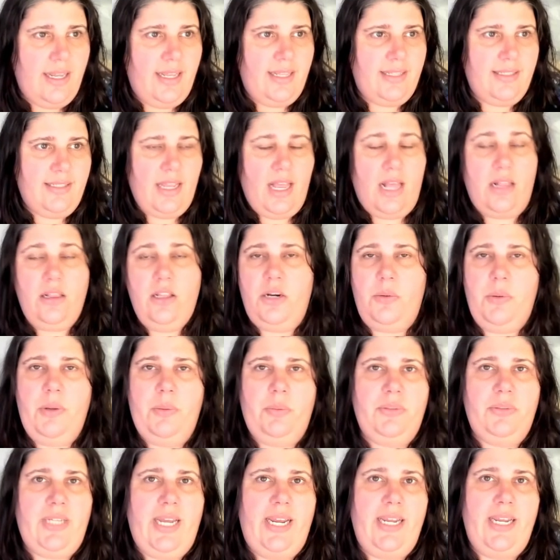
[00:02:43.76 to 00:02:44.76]
And a lot of
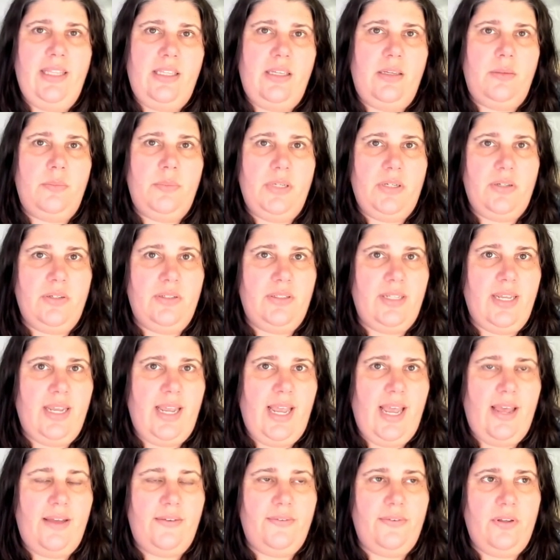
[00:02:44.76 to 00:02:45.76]
people take them because they
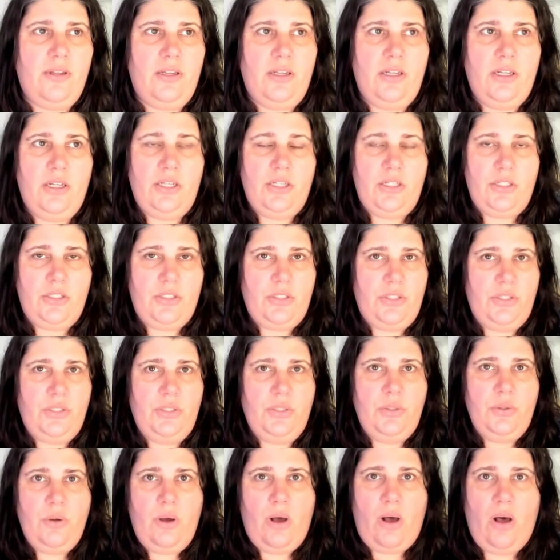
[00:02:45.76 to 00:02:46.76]
have
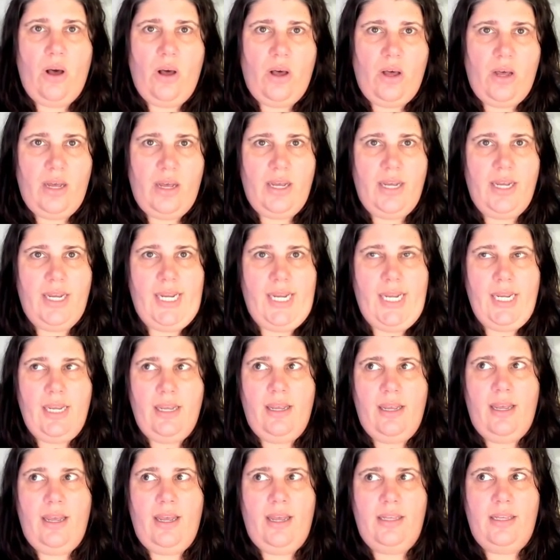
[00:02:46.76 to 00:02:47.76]
too high
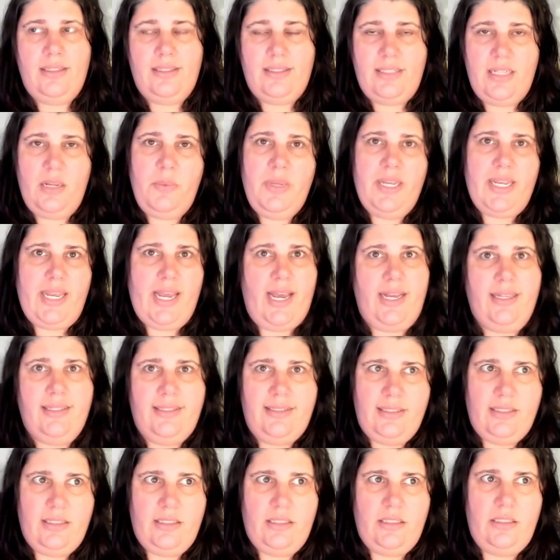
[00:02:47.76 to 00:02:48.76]
stomach
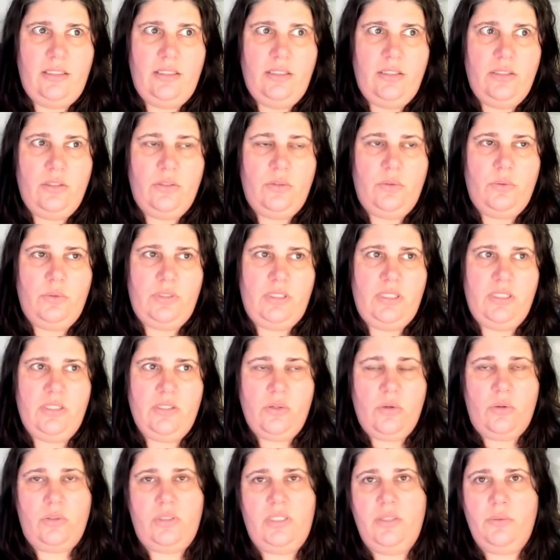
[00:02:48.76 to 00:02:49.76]
acid, which is
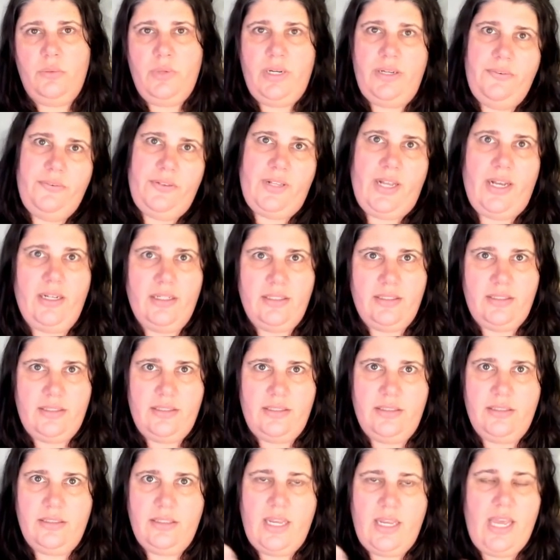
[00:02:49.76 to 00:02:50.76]
causing
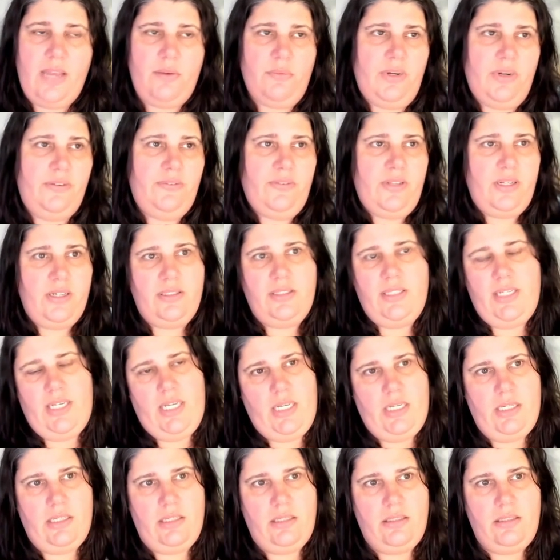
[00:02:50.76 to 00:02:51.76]
reflux. And reflux
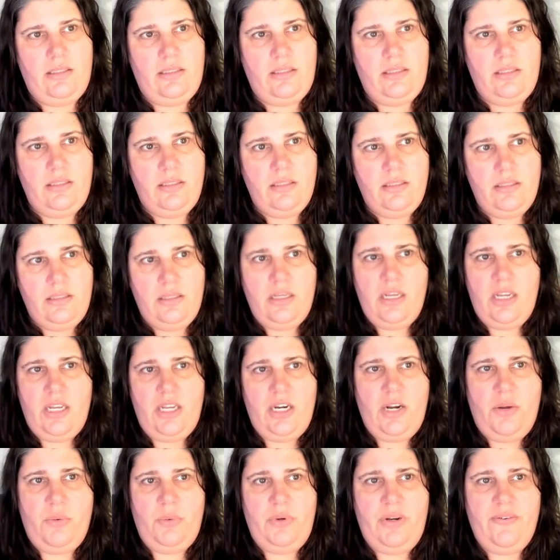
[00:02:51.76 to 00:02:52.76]
is, you
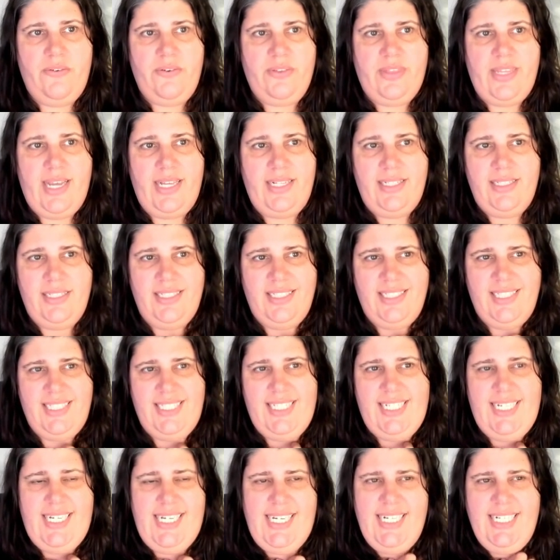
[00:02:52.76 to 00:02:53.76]
know, when you've got that
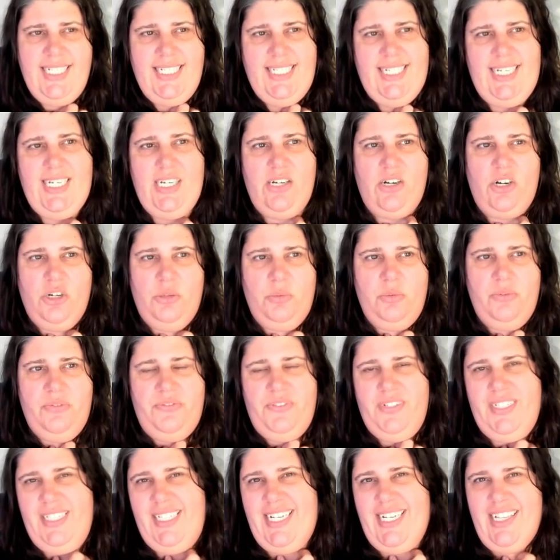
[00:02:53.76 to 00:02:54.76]
tingly, horrible
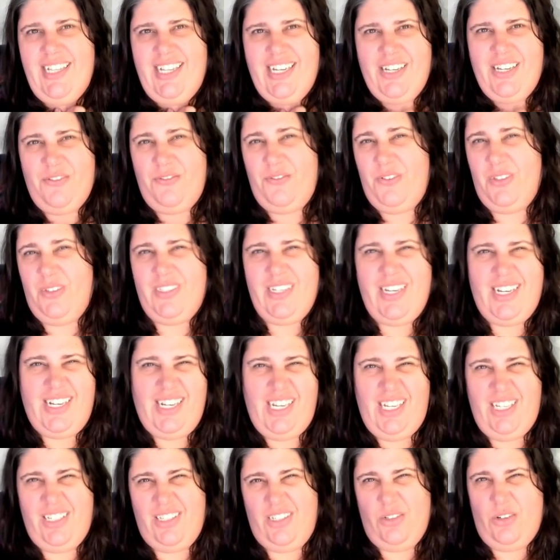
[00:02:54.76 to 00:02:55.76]
feeling, like it feels like
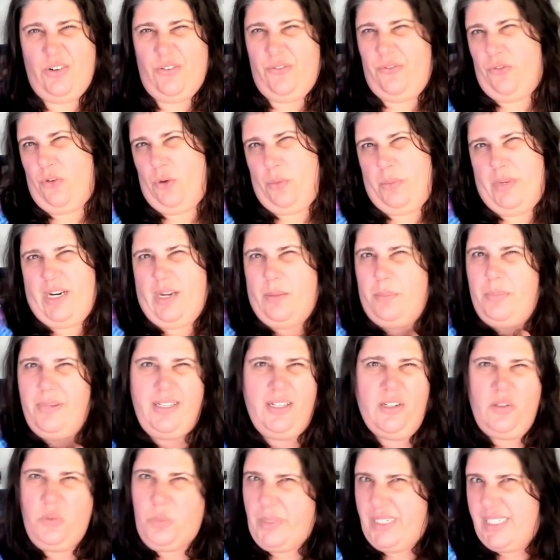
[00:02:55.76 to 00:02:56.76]
you sort of vomit up a
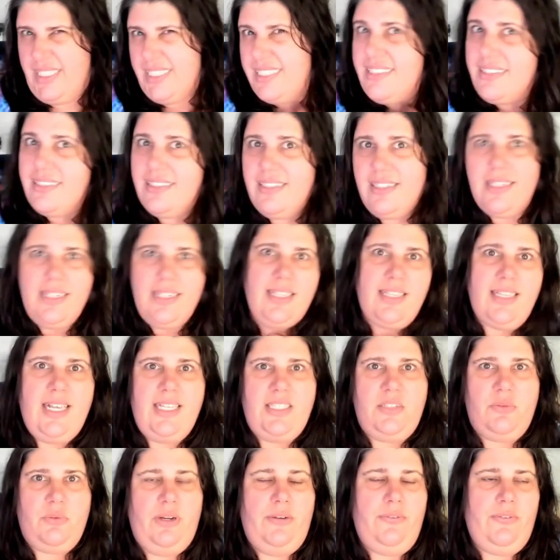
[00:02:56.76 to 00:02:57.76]
little bit.
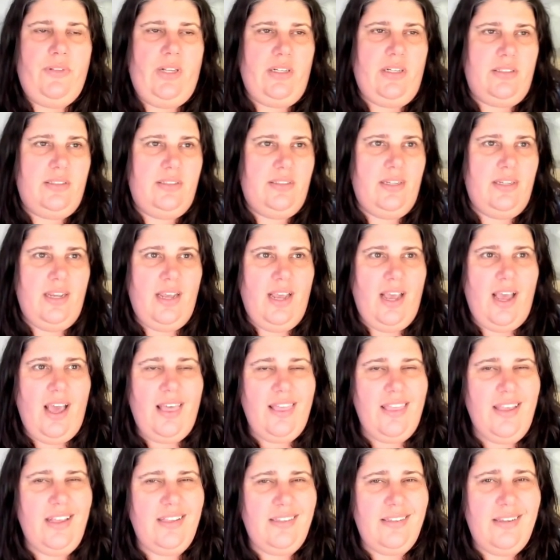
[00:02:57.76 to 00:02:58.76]
That's reflux.
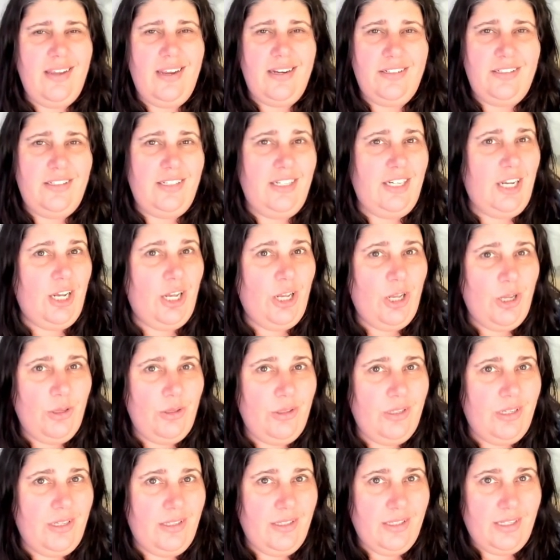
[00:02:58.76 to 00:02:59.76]
That's actually a
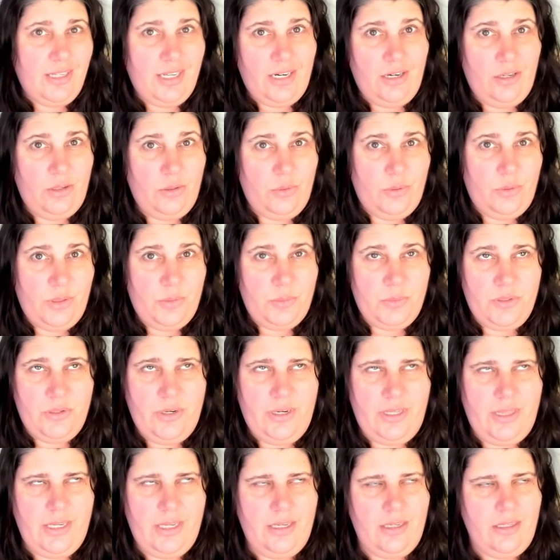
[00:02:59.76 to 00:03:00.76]
whole other kettle of worms
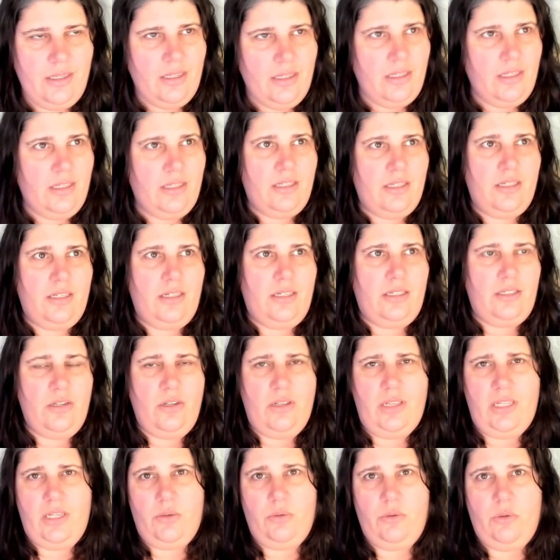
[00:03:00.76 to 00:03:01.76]
right there.
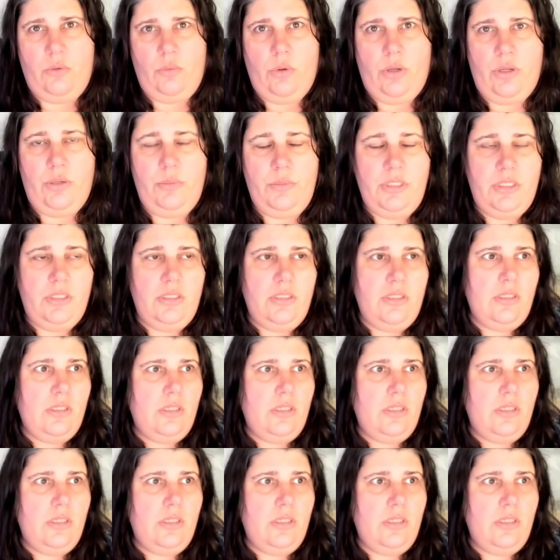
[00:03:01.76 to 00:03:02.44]
Not literal worms.